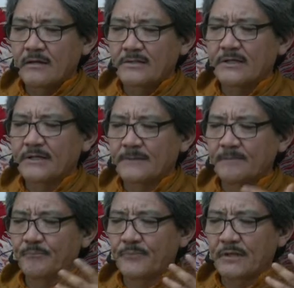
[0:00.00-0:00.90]
the,
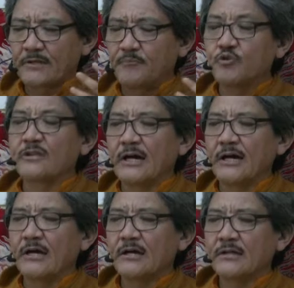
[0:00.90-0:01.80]
the
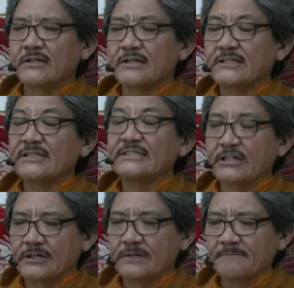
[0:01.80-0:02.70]
Buddha, the teacher,